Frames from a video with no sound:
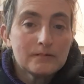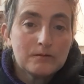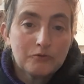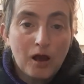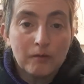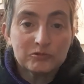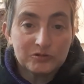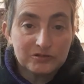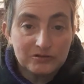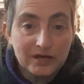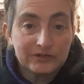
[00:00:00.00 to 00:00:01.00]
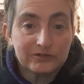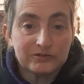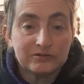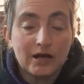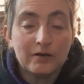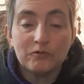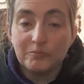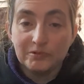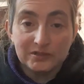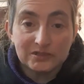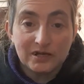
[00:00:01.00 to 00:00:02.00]
problems with electrical, I will
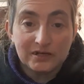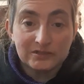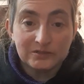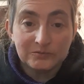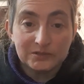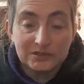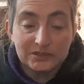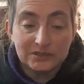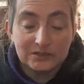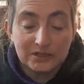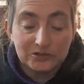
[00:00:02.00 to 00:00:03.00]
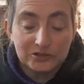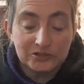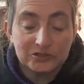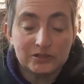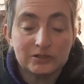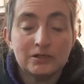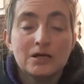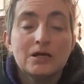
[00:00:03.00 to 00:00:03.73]
be discussing with this electrician.